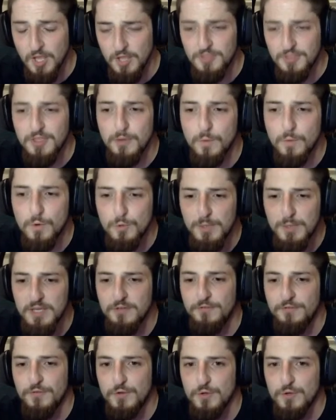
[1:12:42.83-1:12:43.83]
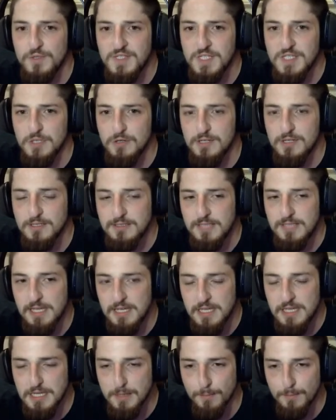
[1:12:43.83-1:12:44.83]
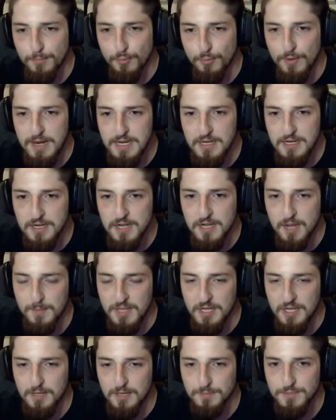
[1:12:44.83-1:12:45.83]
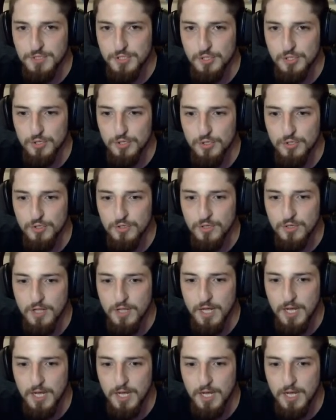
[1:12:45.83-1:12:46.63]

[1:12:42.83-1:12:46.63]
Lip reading: There will be a few series taking a break coming up too.